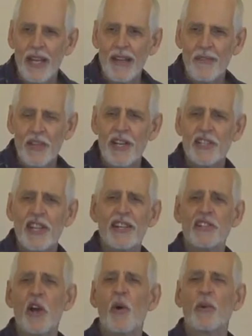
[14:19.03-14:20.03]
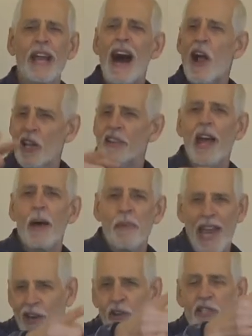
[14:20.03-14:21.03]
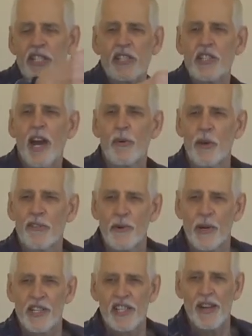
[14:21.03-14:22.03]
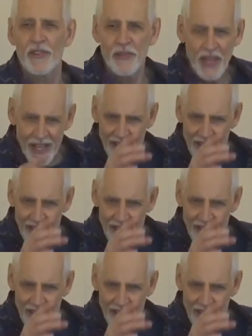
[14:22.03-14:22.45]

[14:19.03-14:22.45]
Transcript: There's there's no guile in that man, Luke John 147.